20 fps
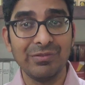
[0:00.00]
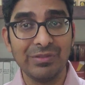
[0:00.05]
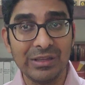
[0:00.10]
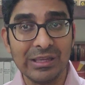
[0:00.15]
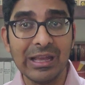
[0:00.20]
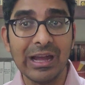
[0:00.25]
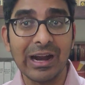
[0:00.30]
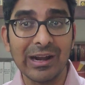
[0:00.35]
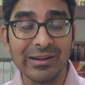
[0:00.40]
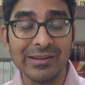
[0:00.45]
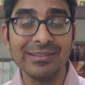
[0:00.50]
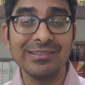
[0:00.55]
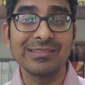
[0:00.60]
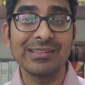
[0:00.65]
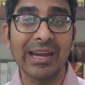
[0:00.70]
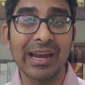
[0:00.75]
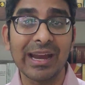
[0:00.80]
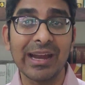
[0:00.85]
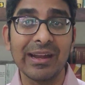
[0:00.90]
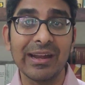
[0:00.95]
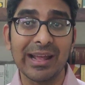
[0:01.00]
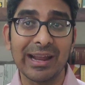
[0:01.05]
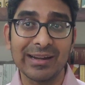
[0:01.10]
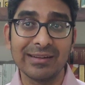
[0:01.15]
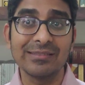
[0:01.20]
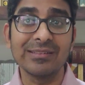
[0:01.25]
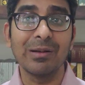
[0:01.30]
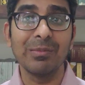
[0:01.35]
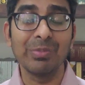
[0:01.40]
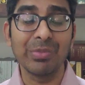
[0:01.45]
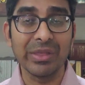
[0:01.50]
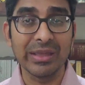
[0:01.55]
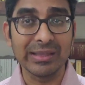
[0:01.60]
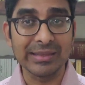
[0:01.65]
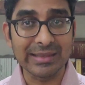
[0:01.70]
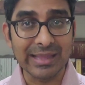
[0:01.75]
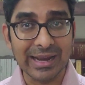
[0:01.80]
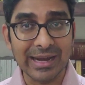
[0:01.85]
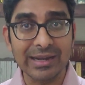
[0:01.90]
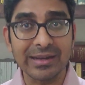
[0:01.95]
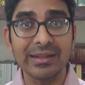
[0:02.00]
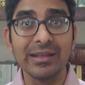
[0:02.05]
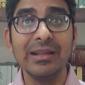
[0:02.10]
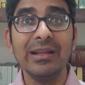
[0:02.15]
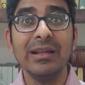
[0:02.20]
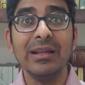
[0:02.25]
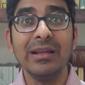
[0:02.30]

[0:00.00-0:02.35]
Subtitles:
we understand and something that